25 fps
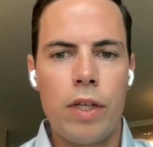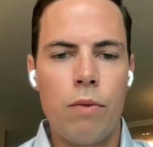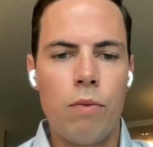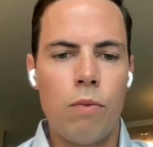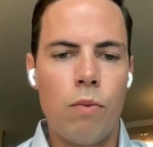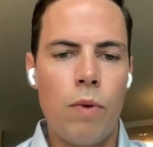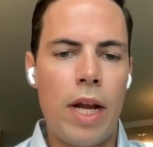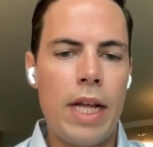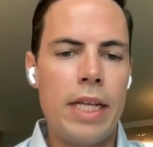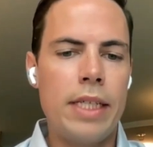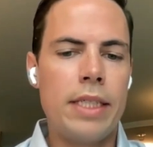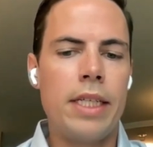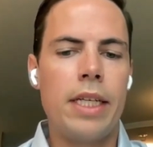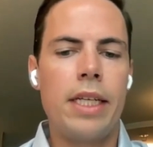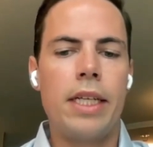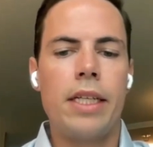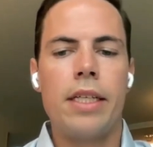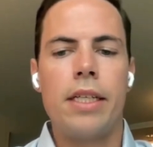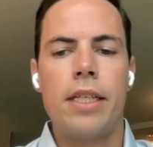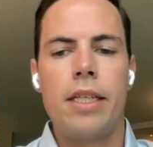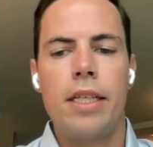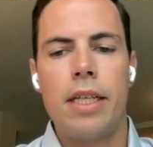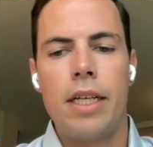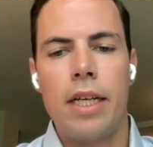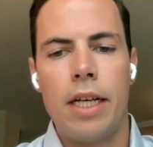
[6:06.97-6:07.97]

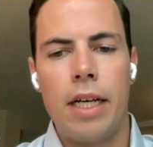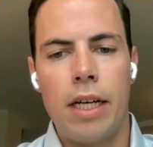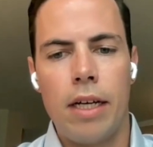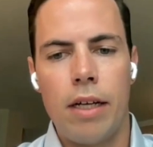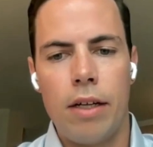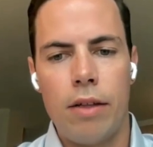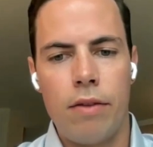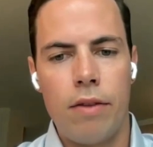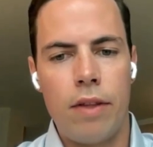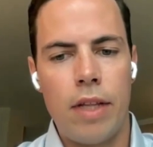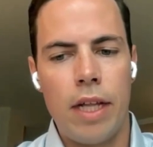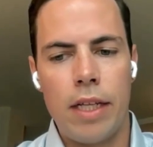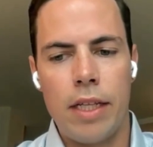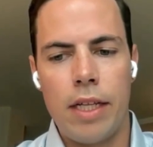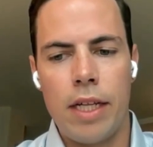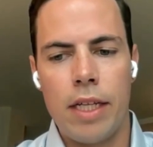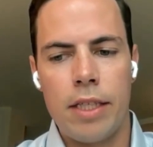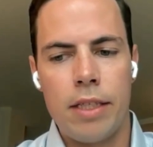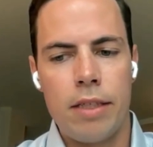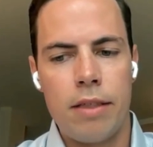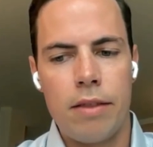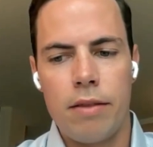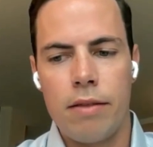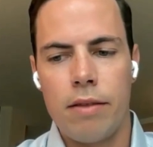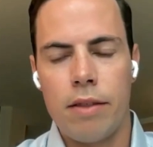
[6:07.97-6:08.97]
raising, that
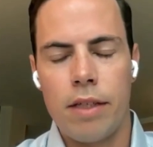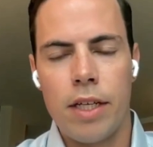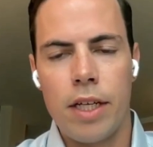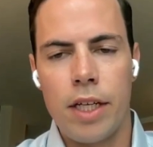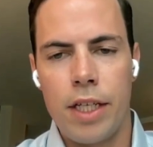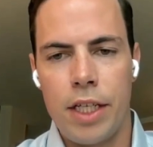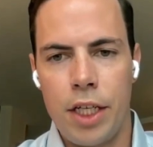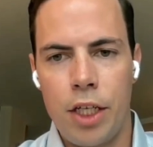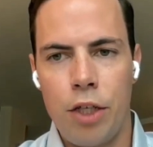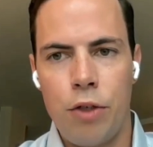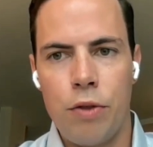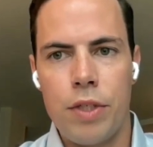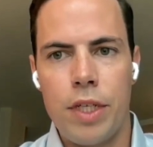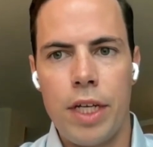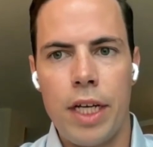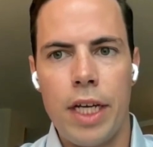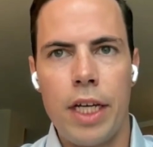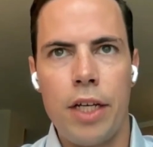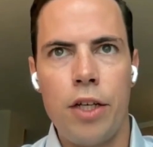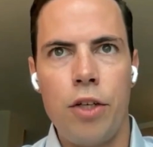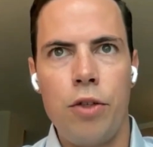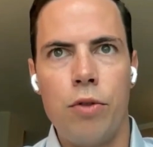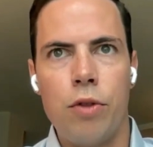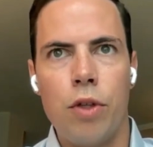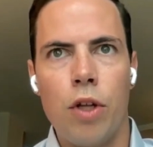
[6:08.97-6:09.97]
it's continues to
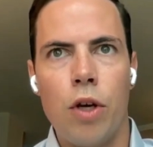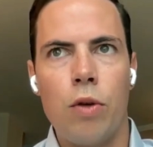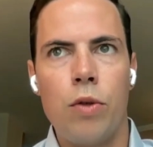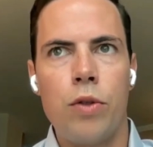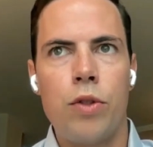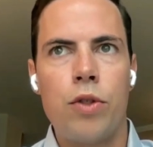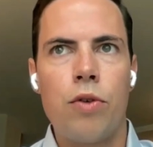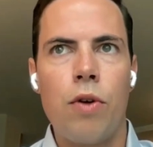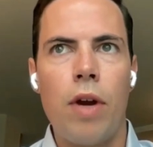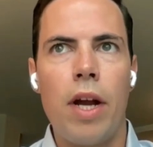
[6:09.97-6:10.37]
hit new lows.